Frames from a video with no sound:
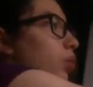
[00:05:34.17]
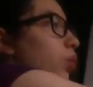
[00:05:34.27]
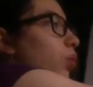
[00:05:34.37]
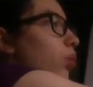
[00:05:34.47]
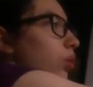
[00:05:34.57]

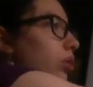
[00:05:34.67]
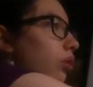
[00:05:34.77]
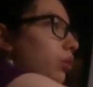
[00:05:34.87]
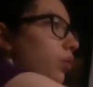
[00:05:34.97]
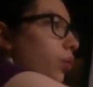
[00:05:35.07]
2
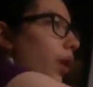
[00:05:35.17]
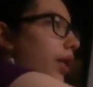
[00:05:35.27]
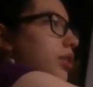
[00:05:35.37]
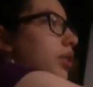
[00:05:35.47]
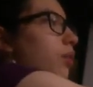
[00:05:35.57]
to
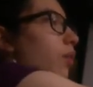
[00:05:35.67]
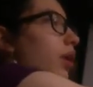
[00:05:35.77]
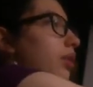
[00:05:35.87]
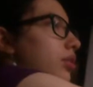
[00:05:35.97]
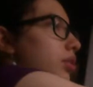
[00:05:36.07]
x
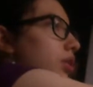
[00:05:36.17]
equal